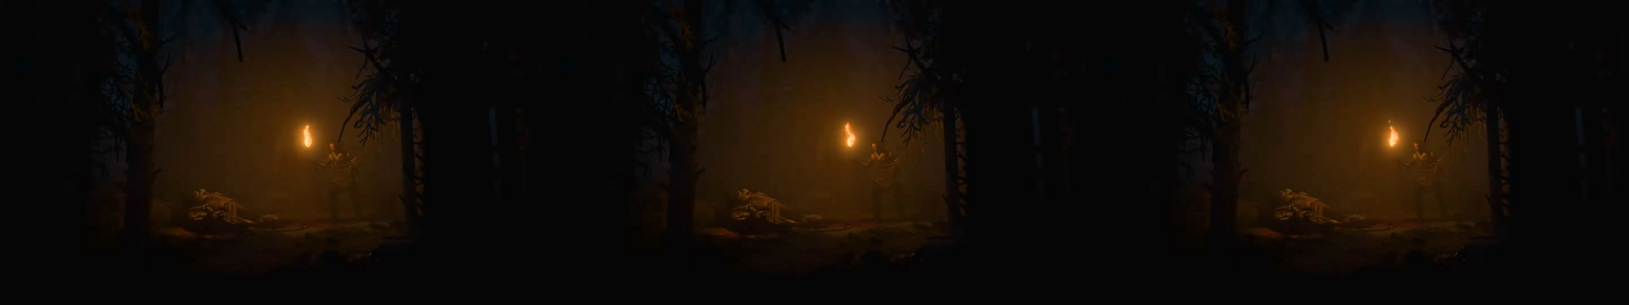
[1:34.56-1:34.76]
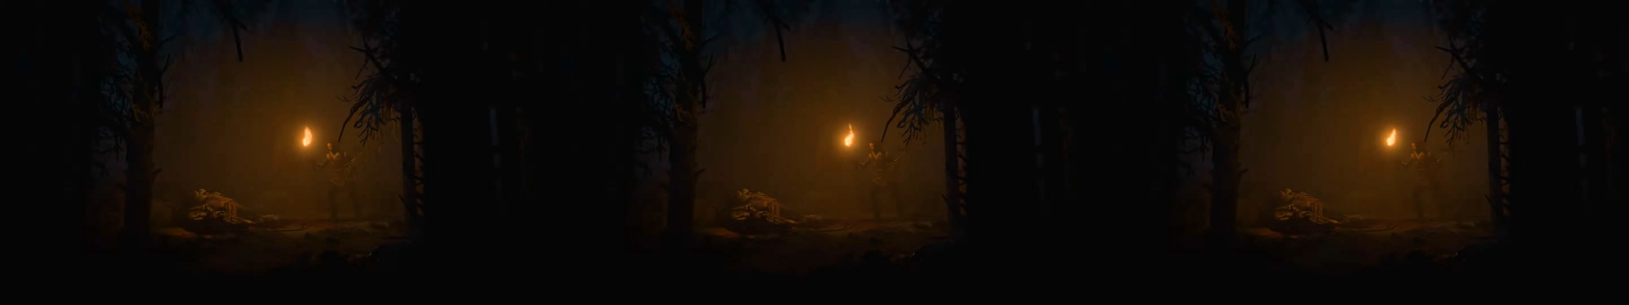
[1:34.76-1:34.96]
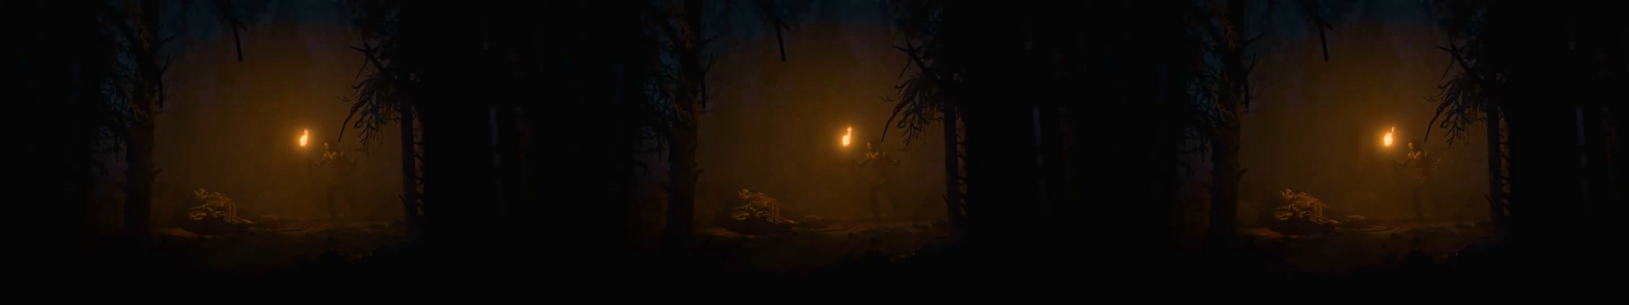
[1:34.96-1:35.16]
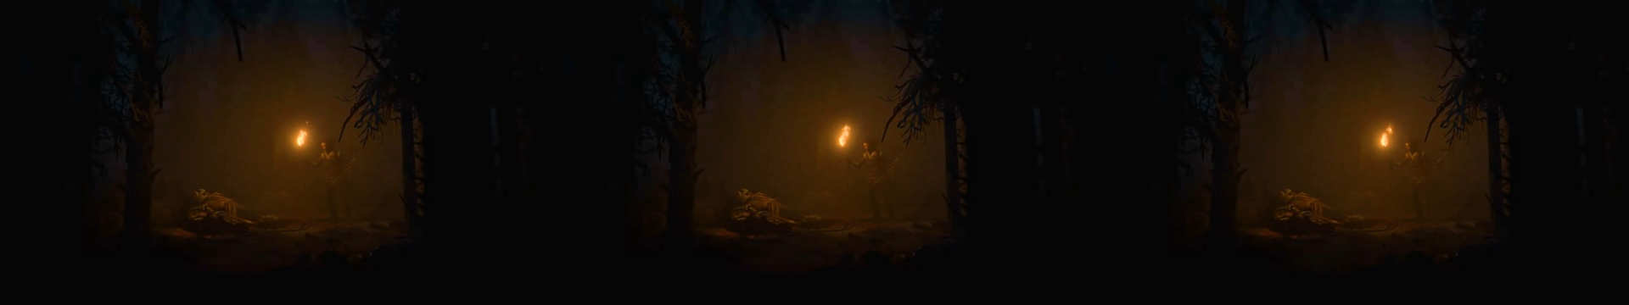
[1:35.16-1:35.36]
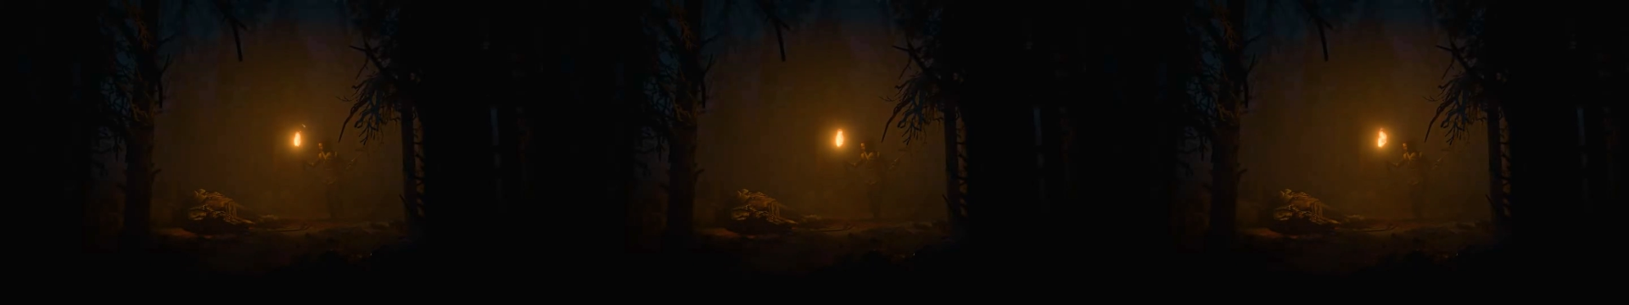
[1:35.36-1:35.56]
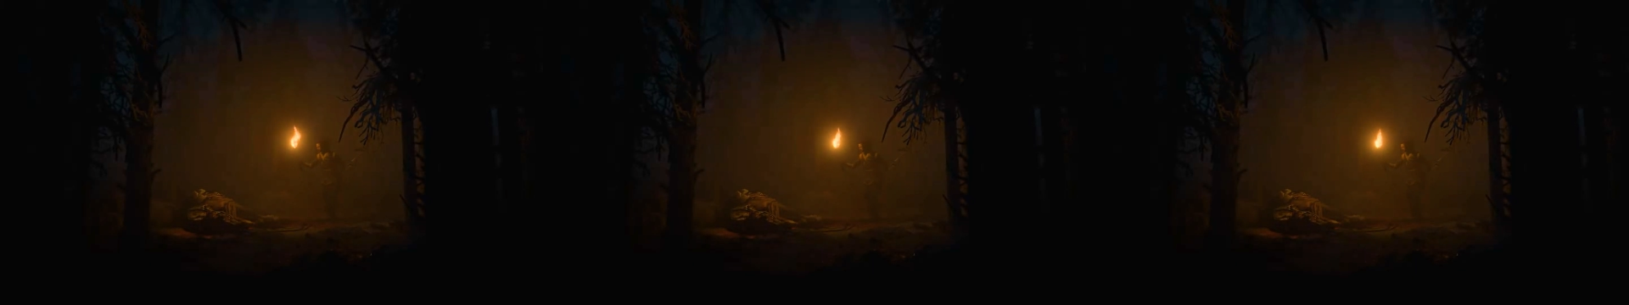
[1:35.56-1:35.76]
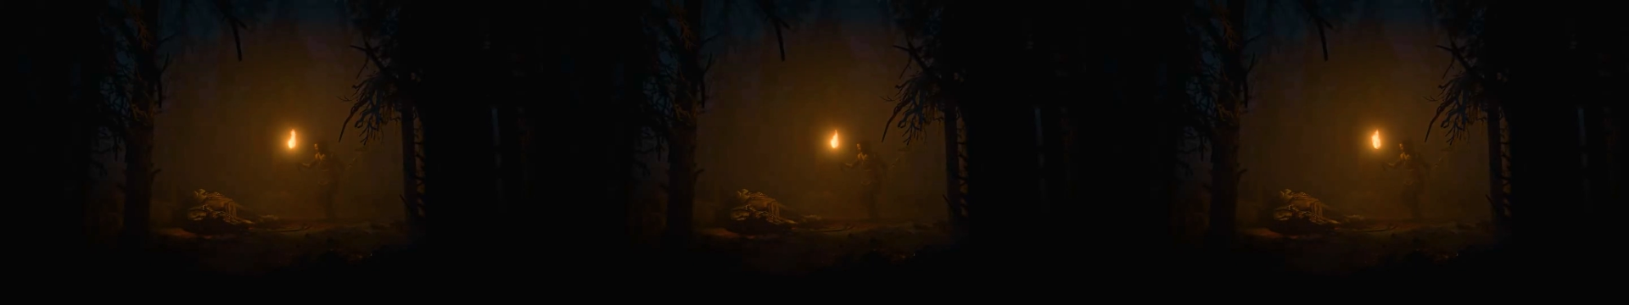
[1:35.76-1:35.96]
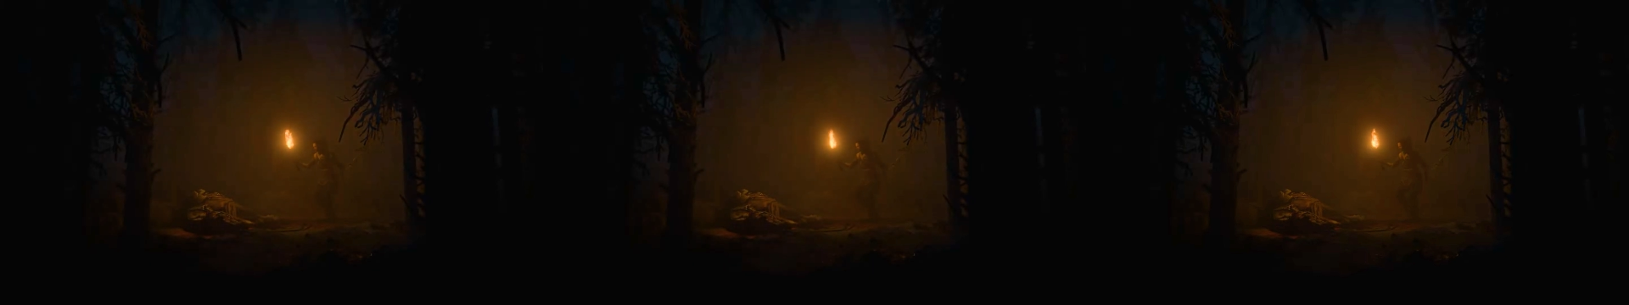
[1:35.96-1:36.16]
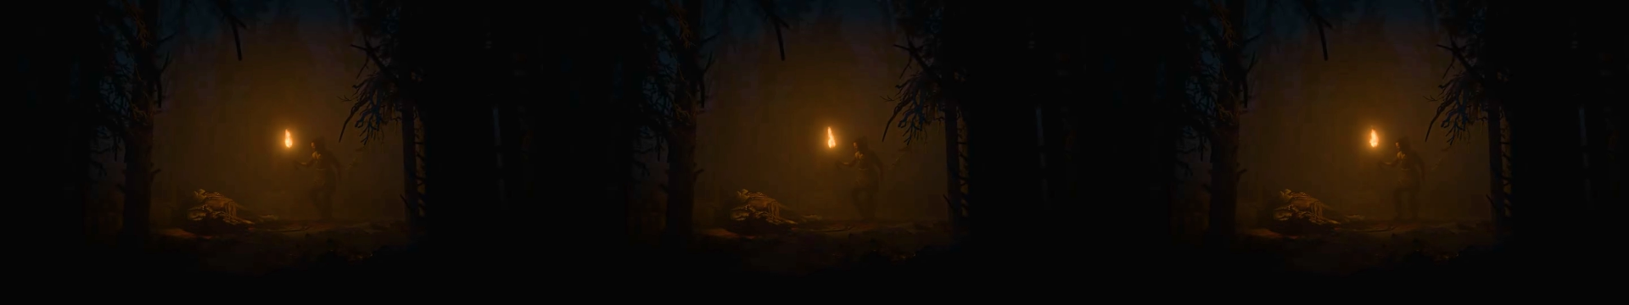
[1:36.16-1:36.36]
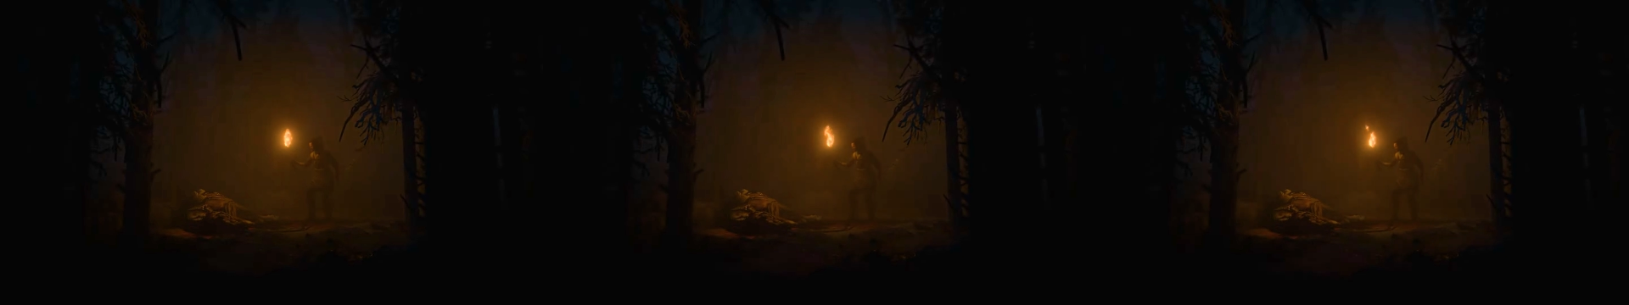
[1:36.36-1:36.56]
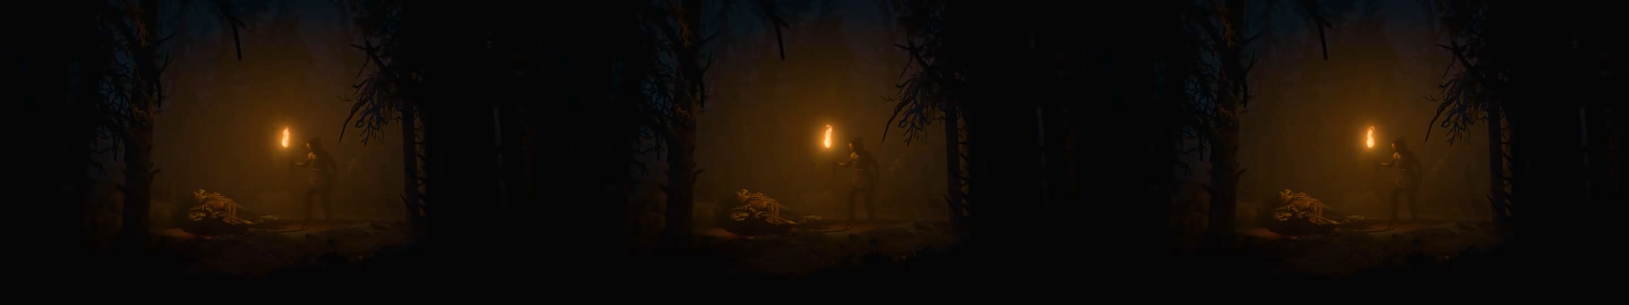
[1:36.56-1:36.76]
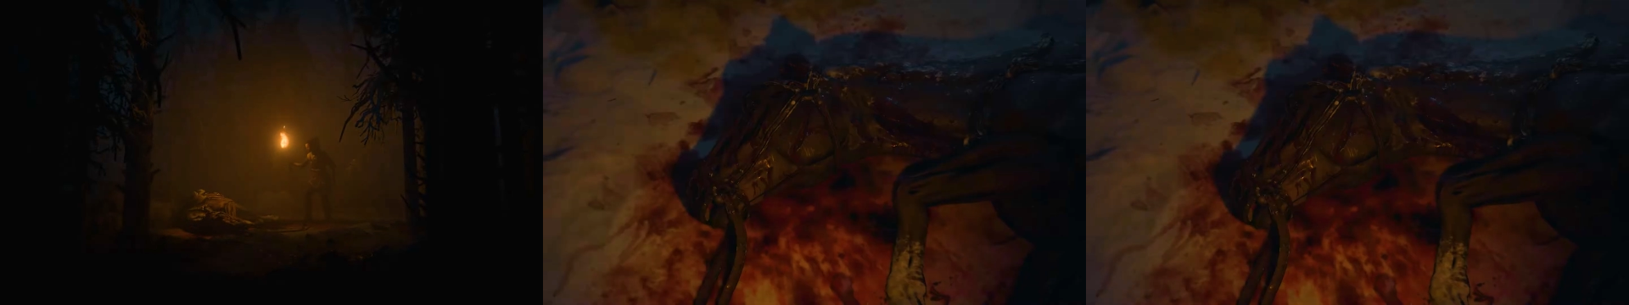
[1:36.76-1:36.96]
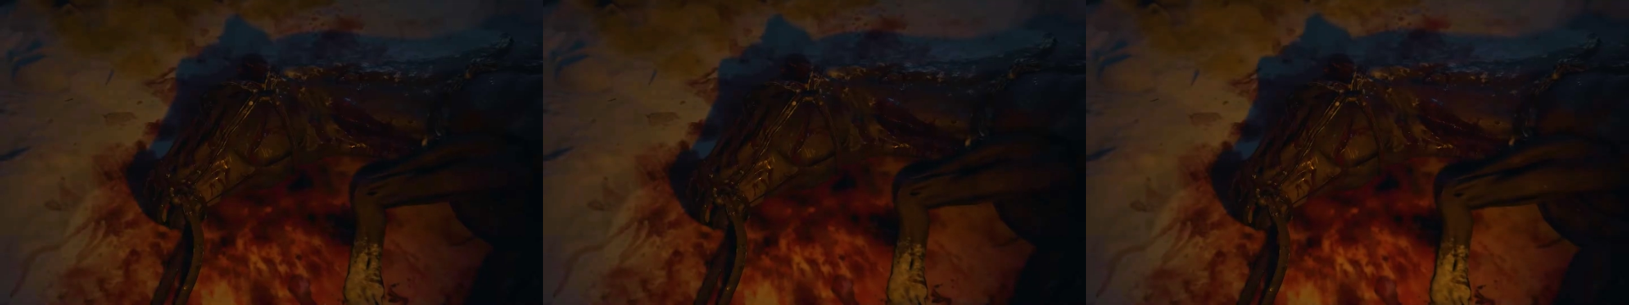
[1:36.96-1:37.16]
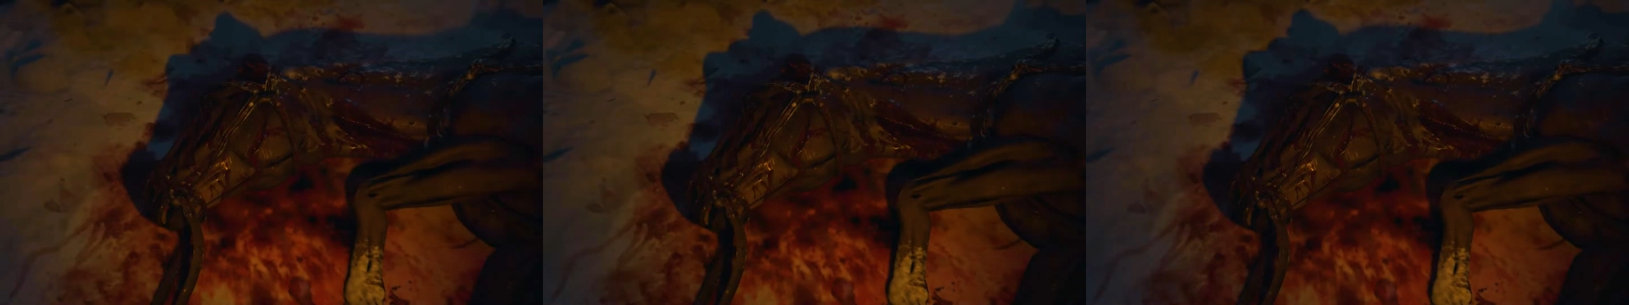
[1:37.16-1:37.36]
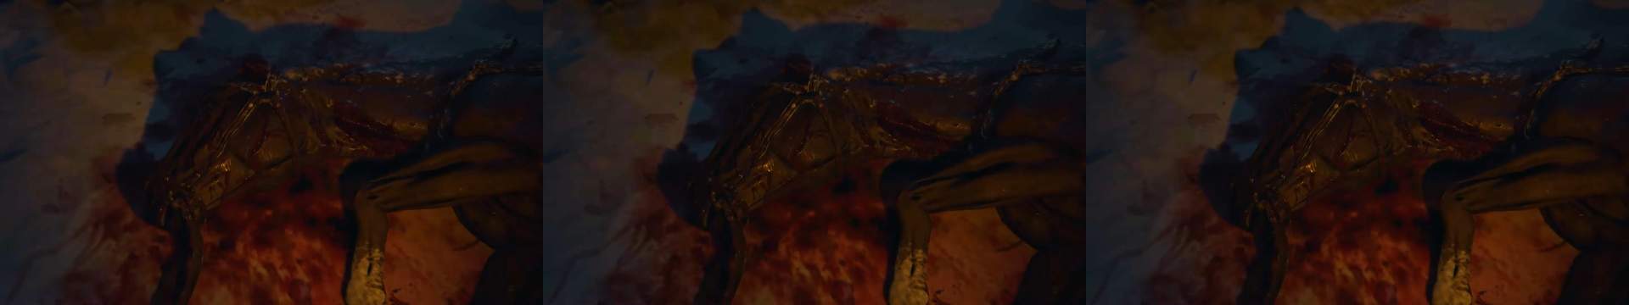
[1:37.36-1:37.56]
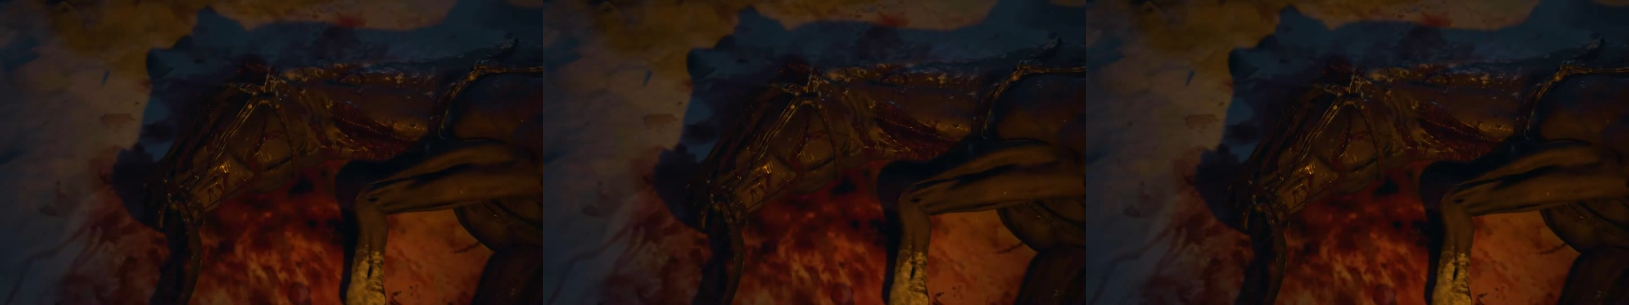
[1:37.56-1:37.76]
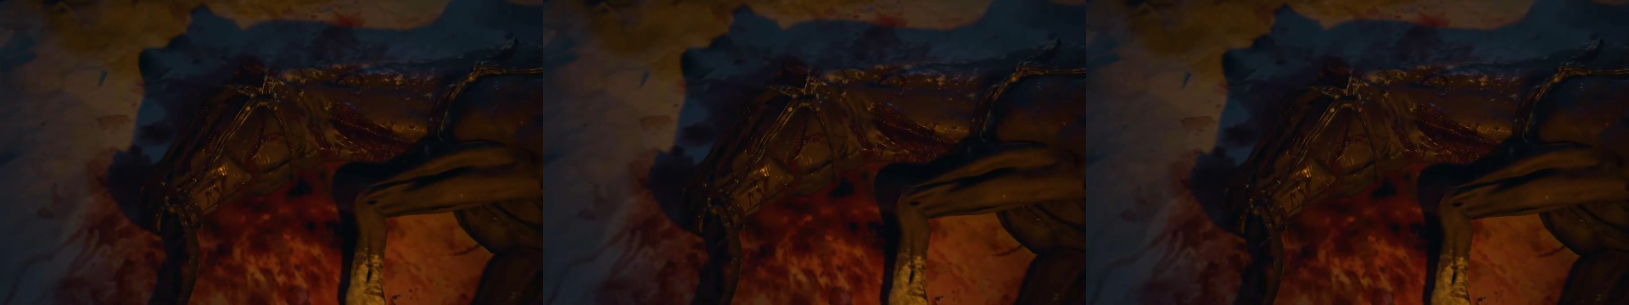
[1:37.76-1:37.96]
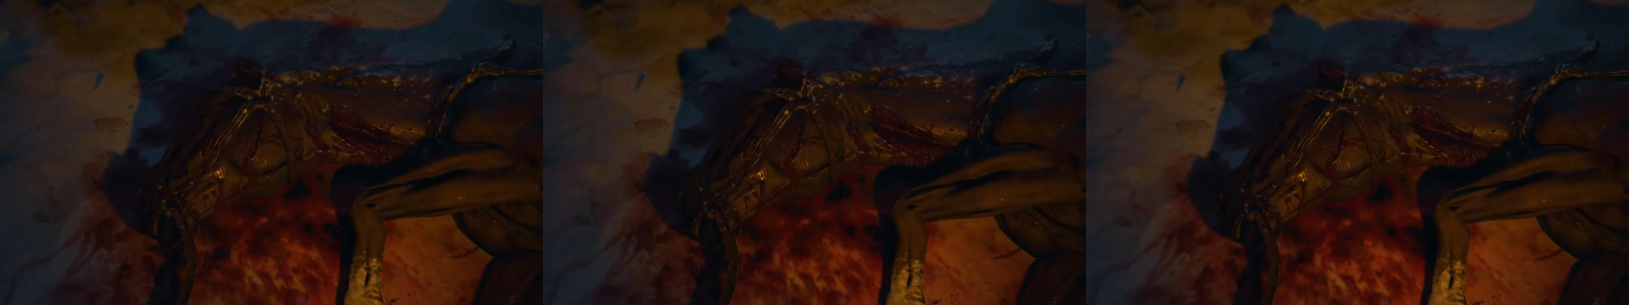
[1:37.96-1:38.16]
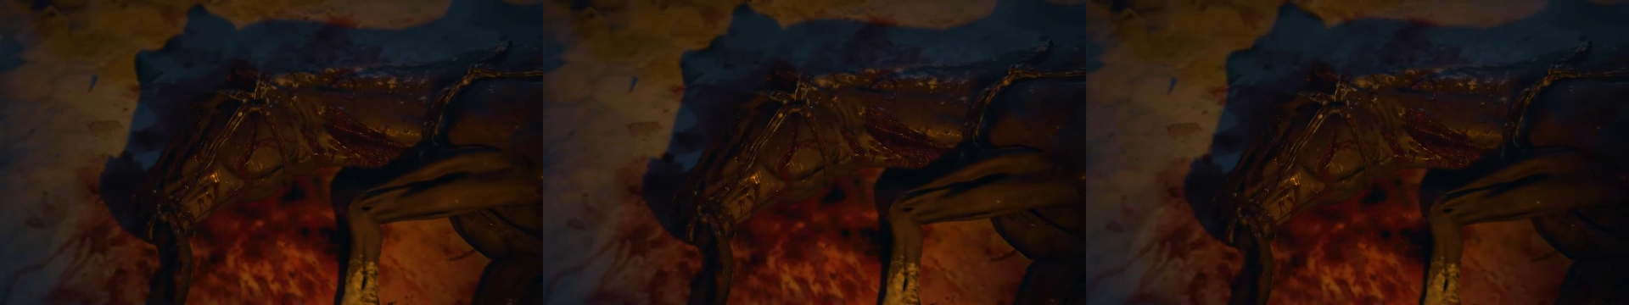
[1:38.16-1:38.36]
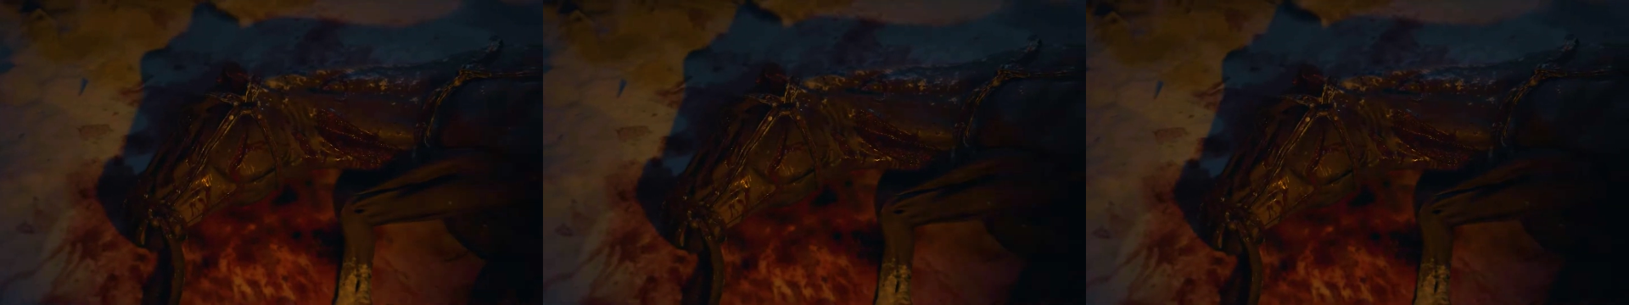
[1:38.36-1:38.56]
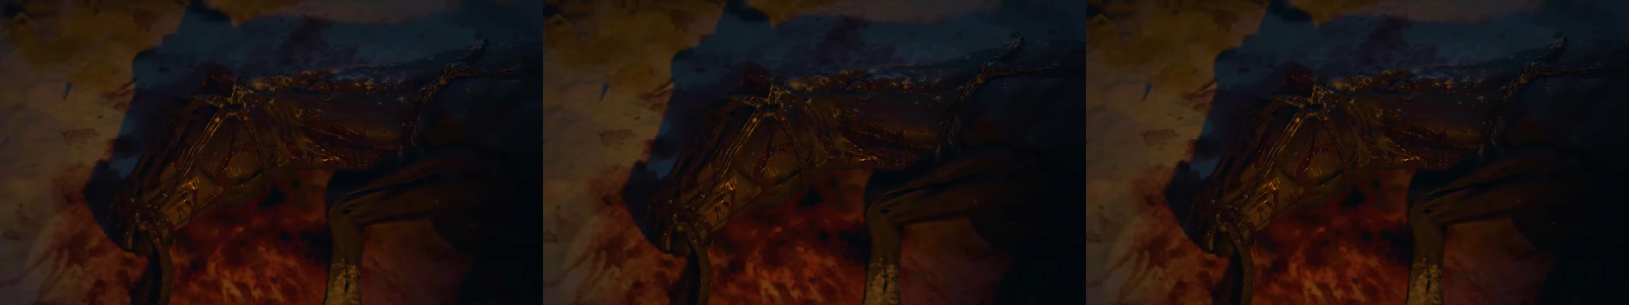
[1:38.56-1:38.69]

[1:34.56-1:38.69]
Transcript: [unreadable: no face in view]